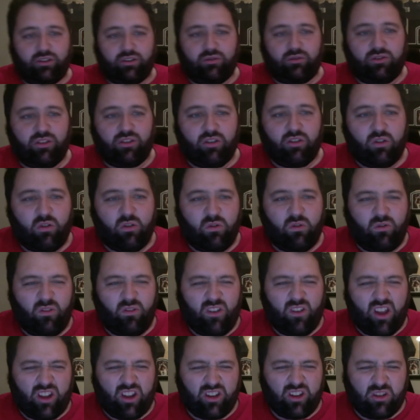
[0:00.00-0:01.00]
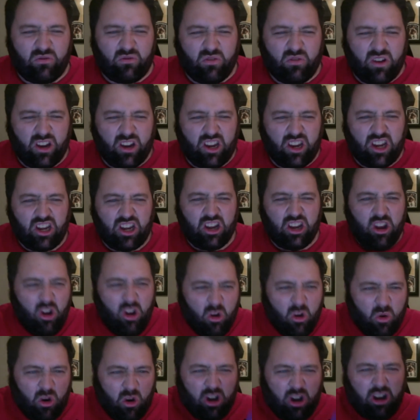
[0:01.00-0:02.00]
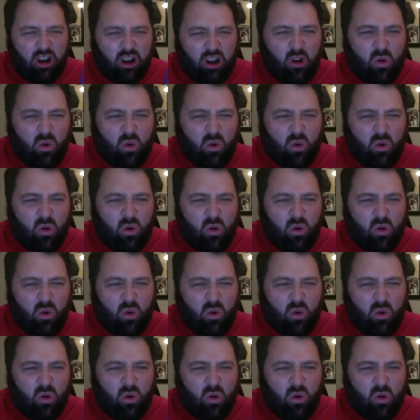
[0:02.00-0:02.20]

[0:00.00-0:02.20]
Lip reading: do the old-fashioned way. Rip